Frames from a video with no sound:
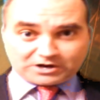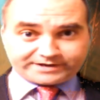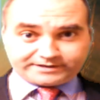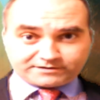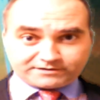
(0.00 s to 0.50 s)

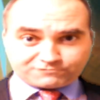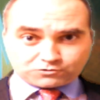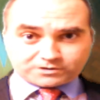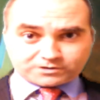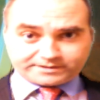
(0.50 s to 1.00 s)
body of
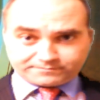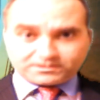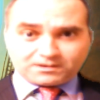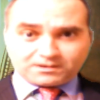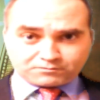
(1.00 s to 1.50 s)
work
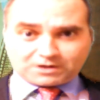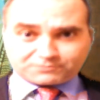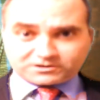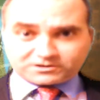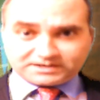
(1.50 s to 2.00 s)
and
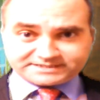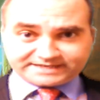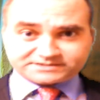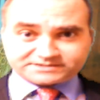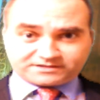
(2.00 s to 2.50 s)
proper
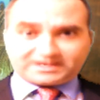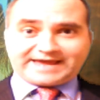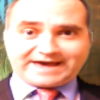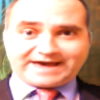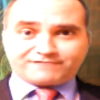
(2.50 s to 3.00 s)
context that
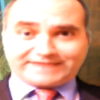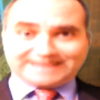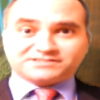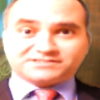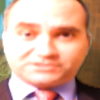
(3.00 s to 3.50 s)
they have
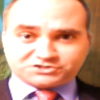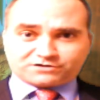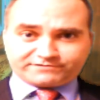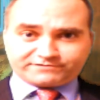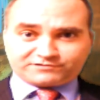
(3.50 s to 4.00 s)
as
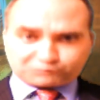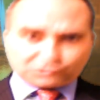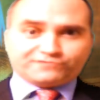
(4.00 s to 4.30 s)
conservatives,